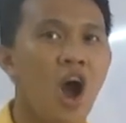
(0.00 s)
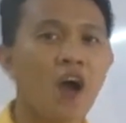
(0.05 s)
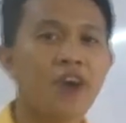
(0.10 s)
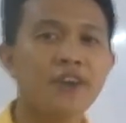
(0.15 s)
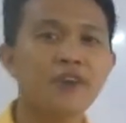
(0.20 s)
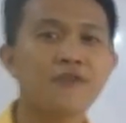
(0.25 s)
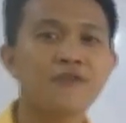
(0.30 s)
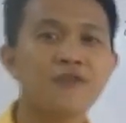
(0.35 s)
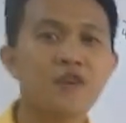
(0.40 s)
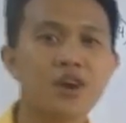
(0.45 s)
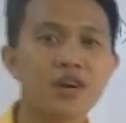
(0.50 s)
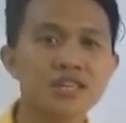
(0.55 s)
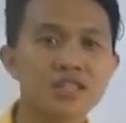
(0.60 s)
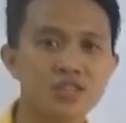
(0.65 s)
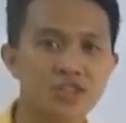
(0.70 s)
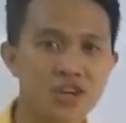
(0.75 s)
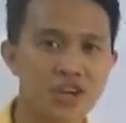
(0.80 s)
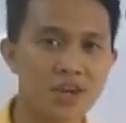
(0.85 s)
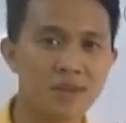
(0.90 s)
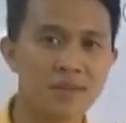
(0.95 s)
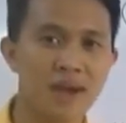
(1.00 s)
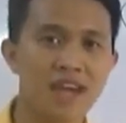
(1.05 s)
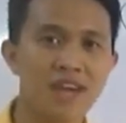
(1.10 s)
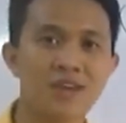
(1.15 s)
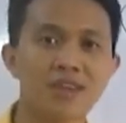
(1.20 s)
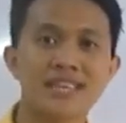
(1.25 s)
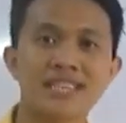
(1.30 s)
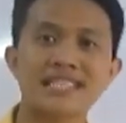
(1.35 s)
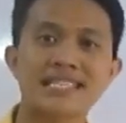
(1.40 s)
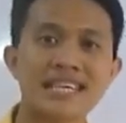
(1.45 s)
on the fourth term and
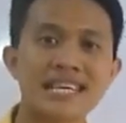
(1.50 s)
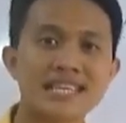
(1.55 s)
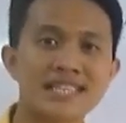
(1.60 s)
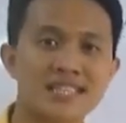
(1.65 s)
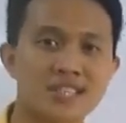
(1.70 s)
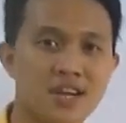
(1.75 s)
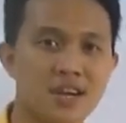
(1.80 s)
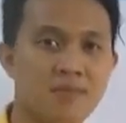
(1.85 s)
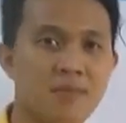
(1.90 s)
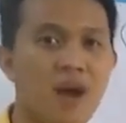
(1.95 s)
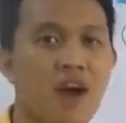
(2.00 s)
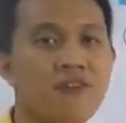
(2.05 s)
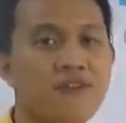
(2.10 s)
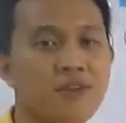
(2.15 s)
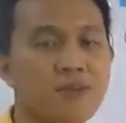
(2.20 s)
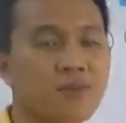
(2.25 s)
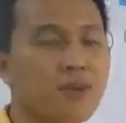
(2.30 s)
in the sixth term of the